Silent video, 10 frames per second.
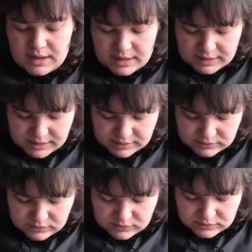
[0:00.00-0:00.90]

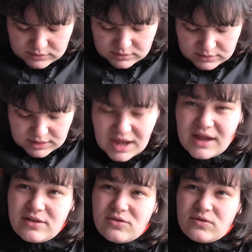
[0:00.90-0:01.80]
And yeah,
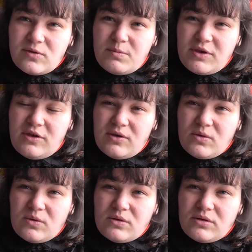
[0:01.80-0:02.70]
it's super cute.